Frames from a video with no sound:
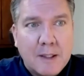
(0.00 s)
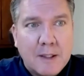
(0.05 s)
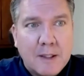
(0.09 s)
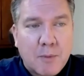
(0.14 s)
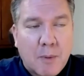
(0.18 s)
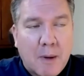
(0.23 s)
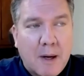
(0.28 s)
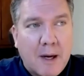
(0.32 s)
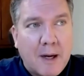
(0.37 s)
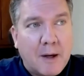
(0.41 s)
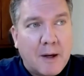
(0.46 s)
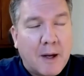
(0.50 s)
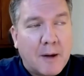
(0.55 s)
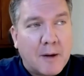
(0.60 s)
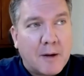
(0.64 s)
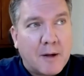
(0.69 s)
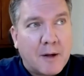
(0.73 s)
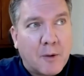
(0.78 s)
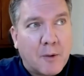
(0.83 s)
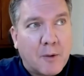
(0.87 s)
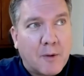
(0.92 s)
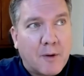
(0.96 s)
it's why uh,
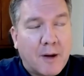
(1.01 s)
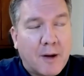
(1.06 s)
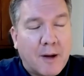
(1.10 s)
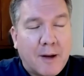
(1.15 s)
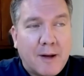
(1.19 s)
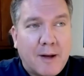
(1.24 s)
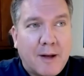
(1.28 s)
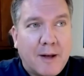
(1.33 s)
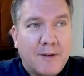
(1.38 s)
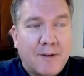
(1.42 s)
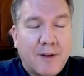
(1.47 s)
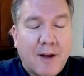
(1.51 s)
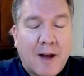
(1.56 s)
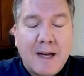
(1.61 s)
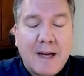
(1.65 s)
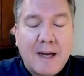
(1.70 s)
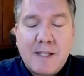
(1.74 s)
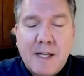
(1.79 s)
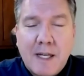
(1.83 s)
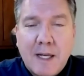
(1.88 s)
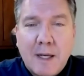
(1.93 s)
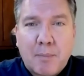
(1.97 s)
you know uh, as
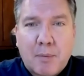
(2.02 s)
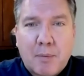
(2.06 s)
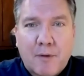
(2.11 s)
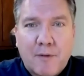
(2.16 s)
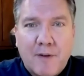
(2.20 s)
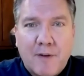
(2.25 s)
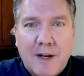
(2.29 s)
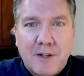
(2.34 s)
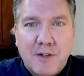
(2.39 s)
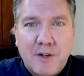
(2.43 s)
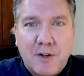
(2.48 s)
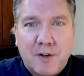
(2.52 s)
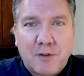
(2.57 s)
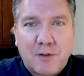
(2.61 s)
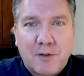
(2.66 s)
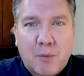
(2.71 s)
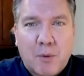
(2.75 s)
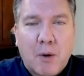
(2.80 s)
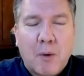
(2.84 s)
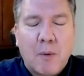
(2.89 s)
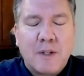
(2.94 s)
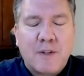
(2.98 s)
it professionals
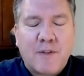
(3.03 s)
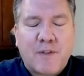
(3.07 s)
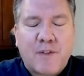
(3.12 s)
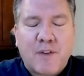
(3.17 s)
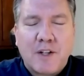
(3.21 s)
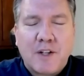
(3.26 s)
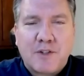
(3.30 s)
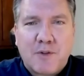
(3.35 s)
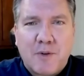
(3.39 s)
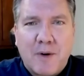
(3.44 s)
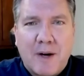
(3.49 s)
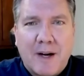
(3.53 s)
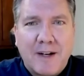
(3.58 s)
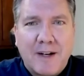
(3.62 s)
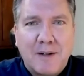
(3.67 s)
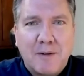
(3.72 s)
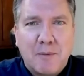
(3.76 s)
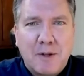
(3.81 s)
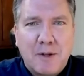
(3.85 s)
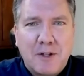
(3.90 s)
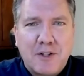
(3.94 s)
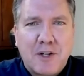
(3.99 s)
we're always frustrated
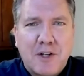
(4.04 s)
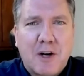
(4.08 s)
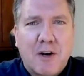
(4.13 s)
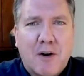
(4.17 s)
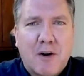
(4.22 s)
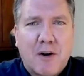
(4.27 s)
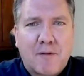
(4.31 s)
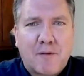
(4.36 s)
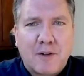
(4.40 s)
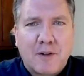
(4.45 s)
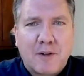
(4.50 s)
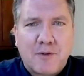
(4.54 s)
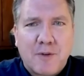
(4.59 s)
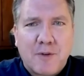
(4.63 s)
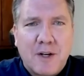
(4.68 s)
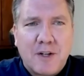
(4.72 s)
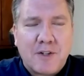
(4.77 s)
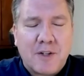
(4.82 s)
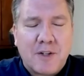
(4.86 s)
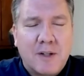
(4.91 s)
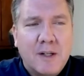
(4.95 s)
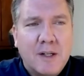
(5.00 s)
and we share our
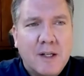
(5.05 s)
frustration